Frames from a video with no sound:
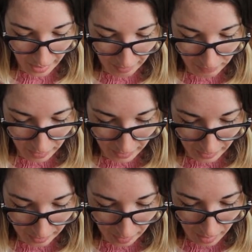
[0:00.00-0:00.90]

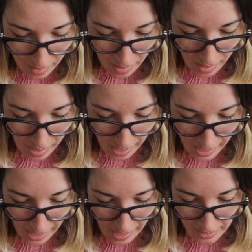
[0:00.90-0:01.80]
everything.
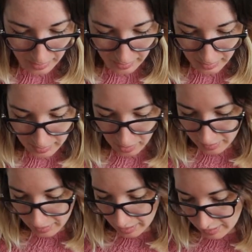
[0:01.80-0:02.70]
And these are
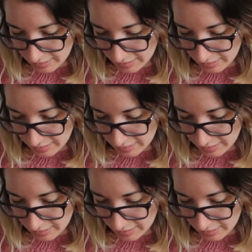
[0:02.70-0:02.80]
the